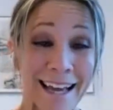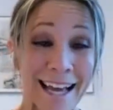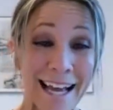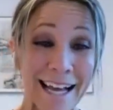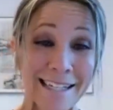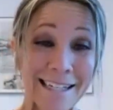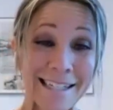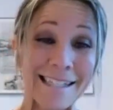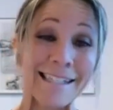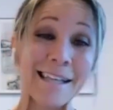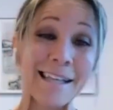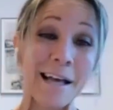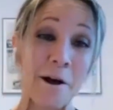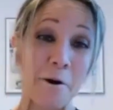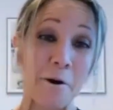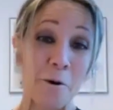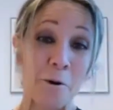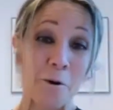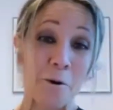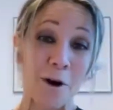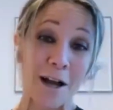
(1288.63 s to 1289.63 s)
And
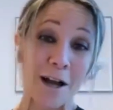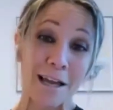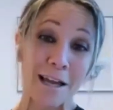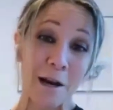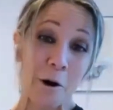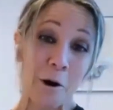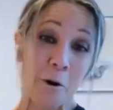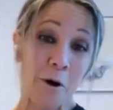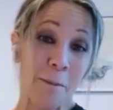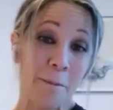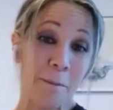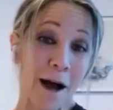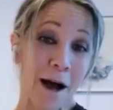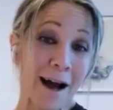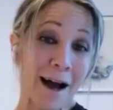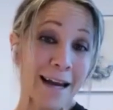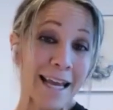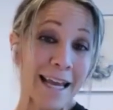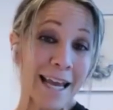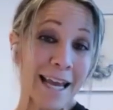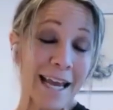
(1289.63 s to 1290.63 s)
so, our
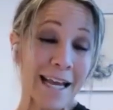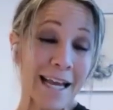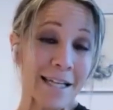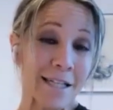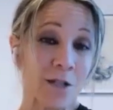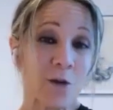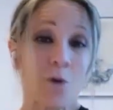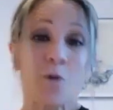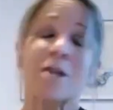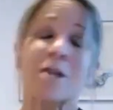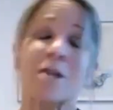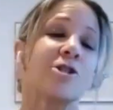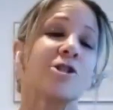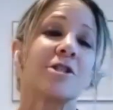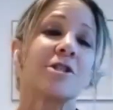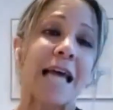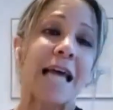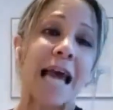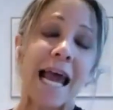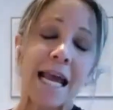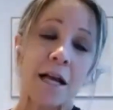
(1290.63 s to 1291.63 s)
body is going to
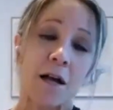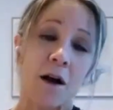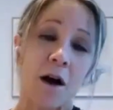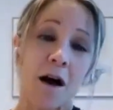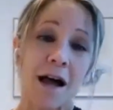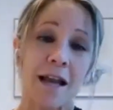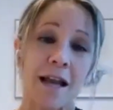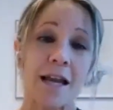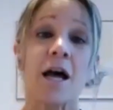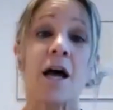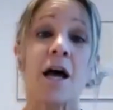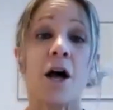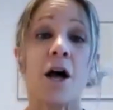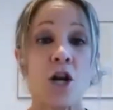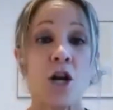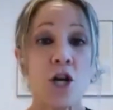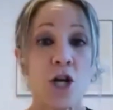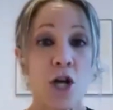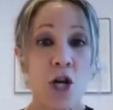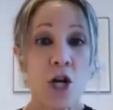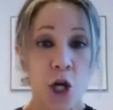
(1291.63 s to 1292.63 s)
take on
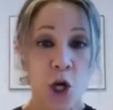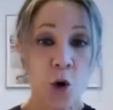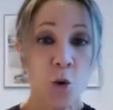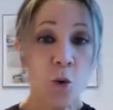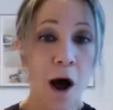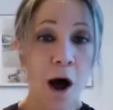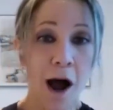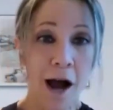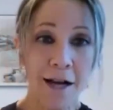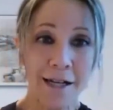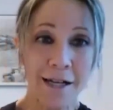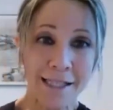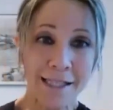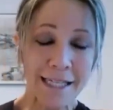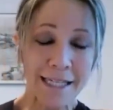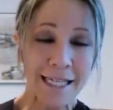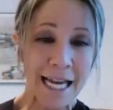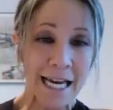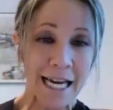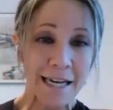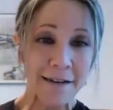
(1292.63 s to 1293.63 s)
new
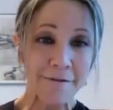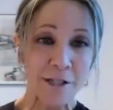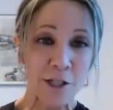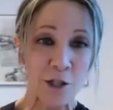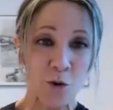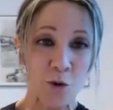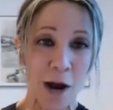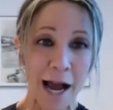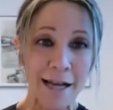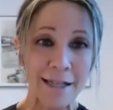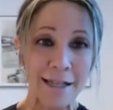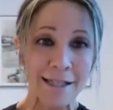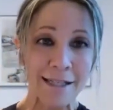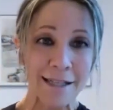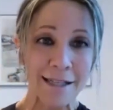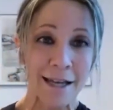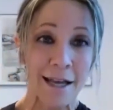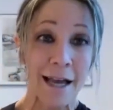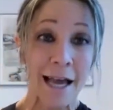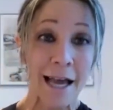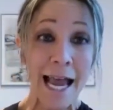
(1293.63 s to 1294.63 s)
oxidative stress,
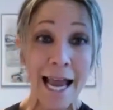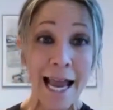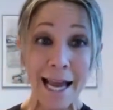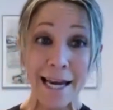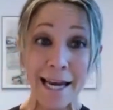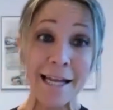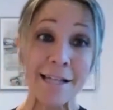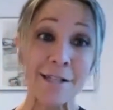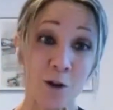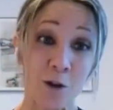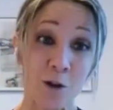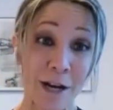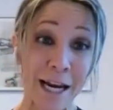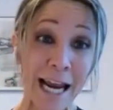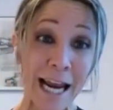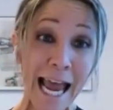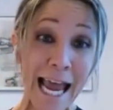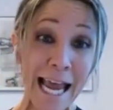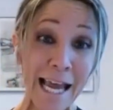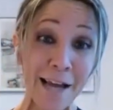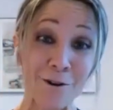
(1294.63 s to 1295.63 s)
and it's going to
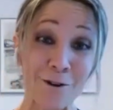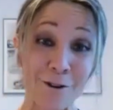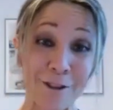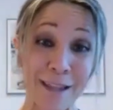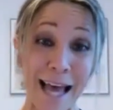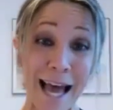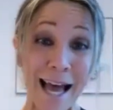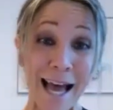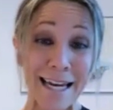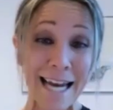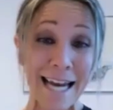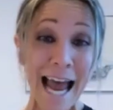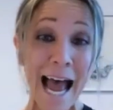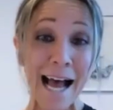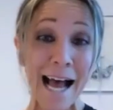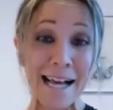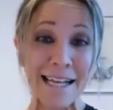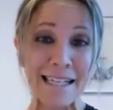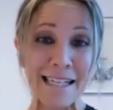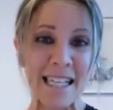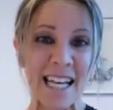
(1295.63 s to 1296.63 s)
handle that
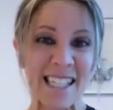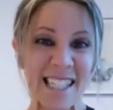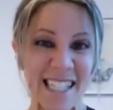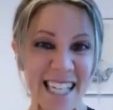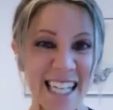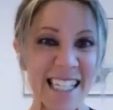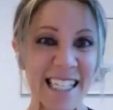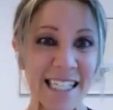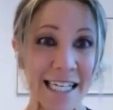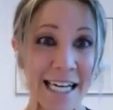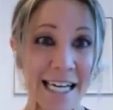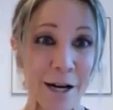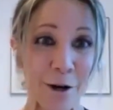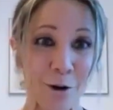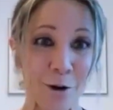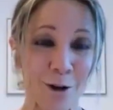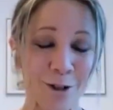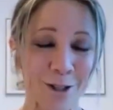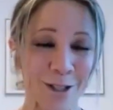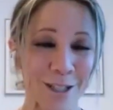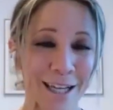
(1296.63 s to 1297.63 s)
as a
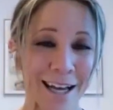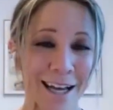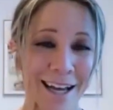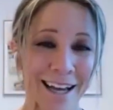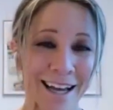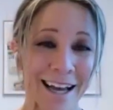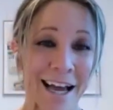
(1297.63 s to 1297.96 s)
60-year-old,